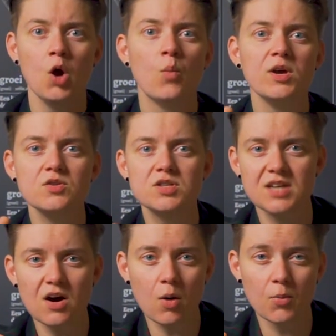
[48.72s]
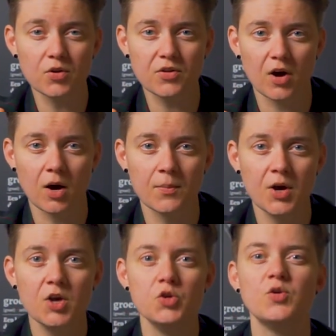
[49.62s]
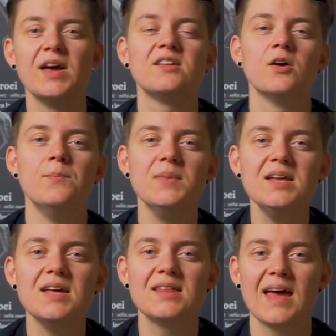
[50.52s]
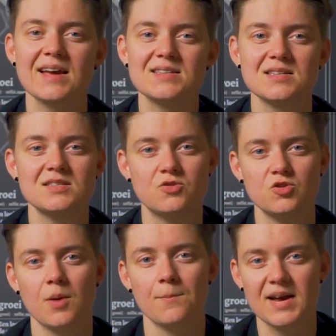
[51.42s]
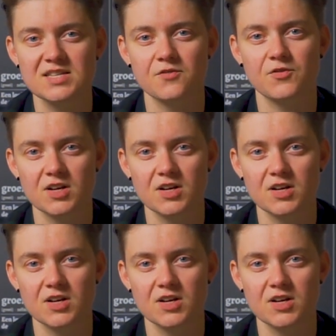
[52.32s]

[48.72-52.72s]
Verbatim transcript: When you sell on Bol.com, you get immediate access to their massive